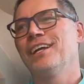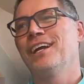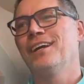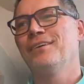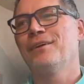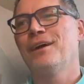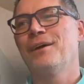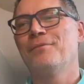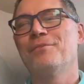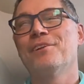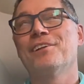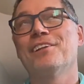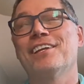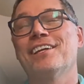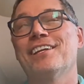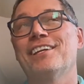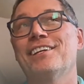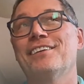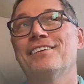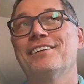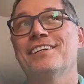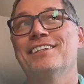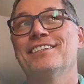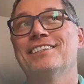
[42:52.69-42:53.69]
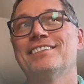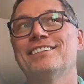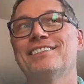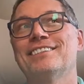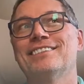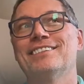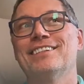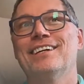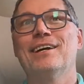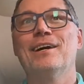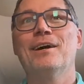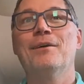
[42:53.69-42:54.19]
I'm really curious
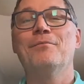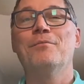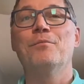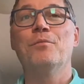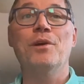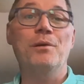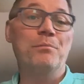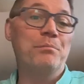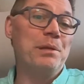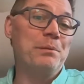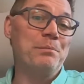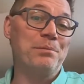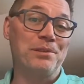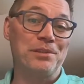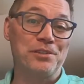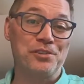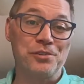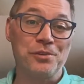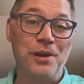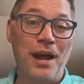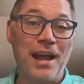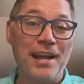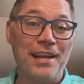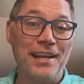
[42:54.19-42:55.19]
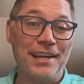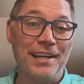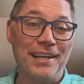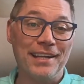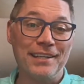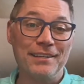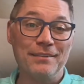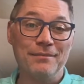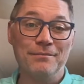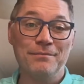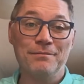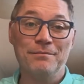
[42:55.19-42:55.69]
what people are trying
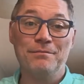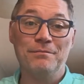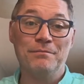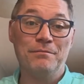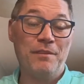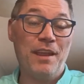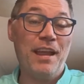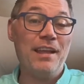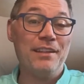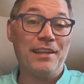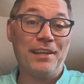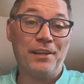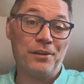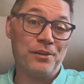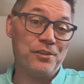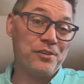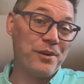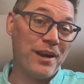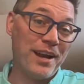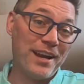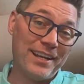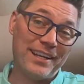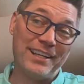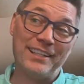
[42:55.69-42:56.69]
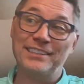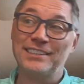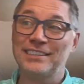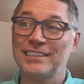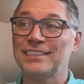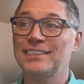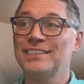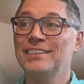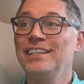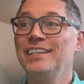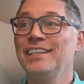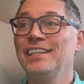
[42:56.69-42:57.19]
and failing, or trying and
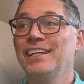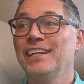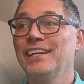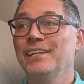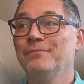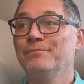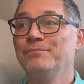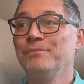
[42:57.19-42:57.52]
succeeding in.